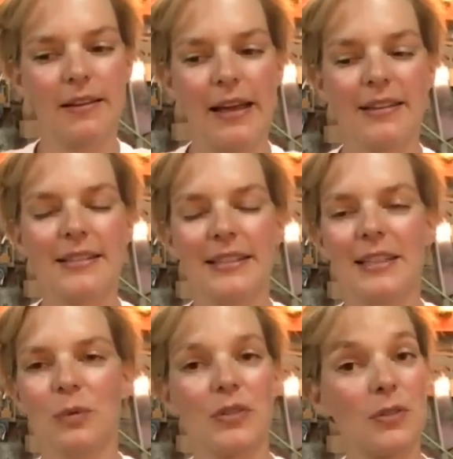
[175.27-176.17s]
the end
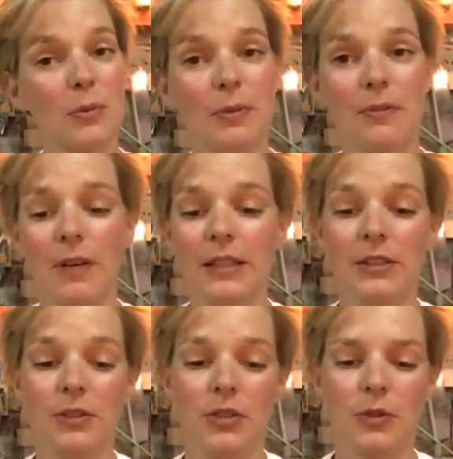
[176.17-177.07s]
scene was super funny
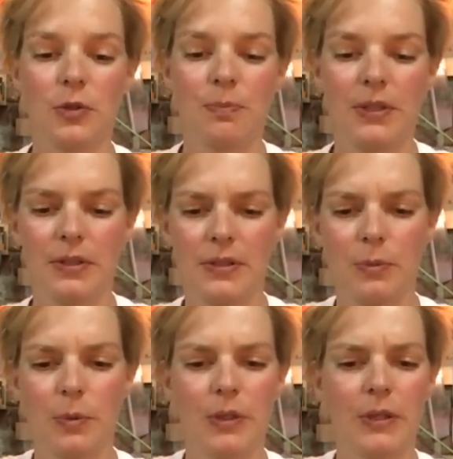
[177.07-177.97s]
to shoot because
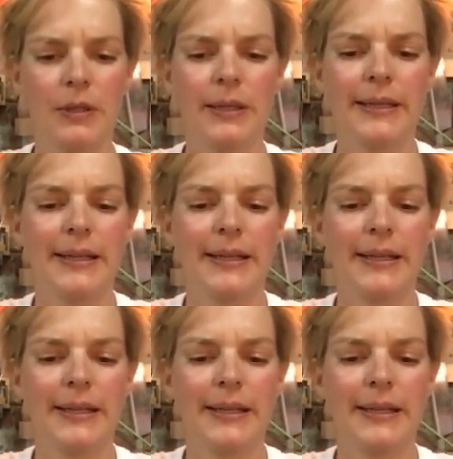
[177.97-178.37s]
we were,